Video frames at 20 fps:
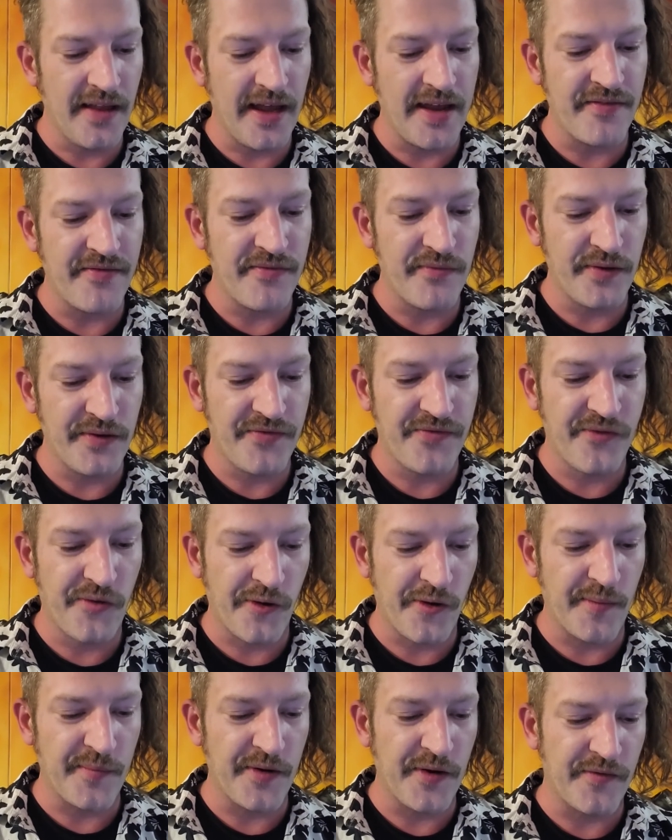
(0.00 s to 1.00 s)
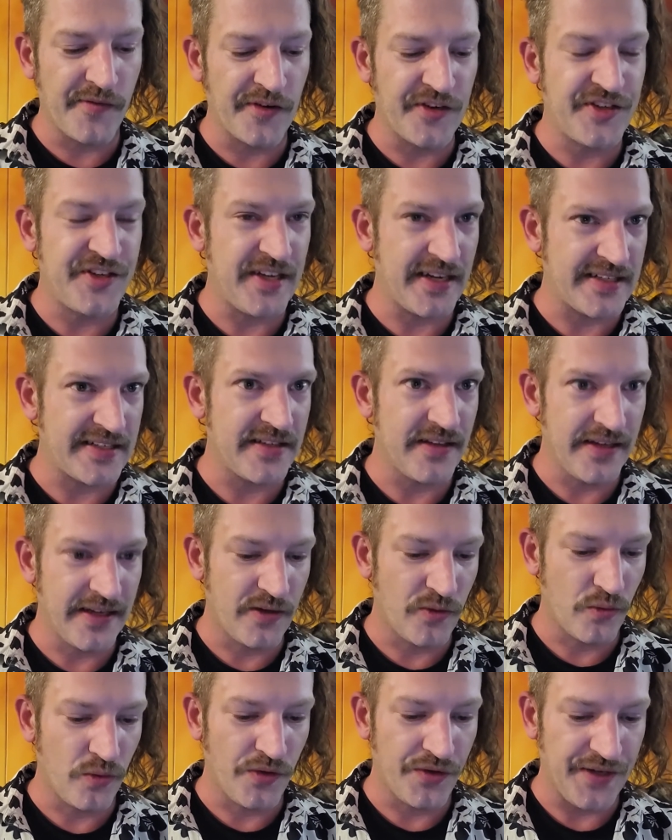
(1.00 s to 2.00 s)
life was formed over 6
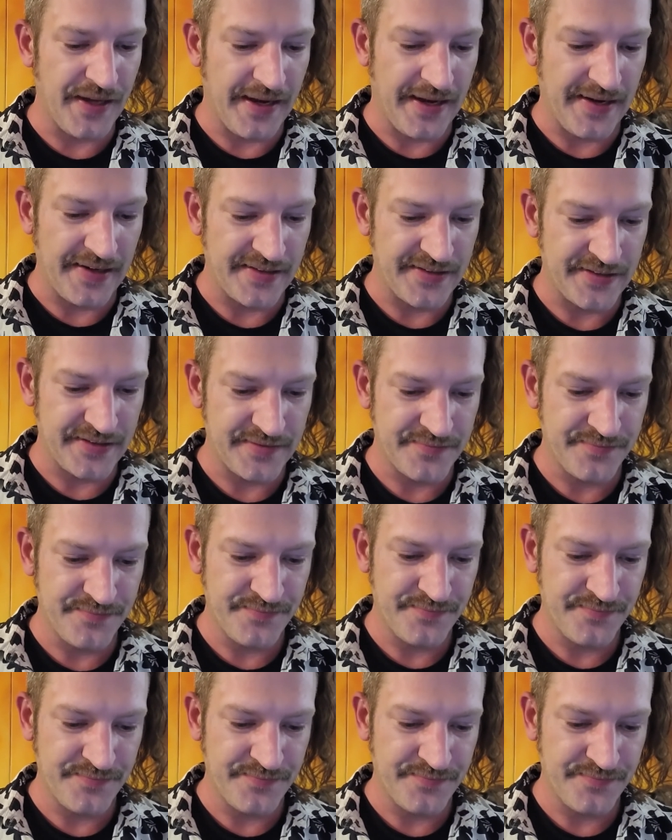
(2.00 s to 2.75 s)
literal days.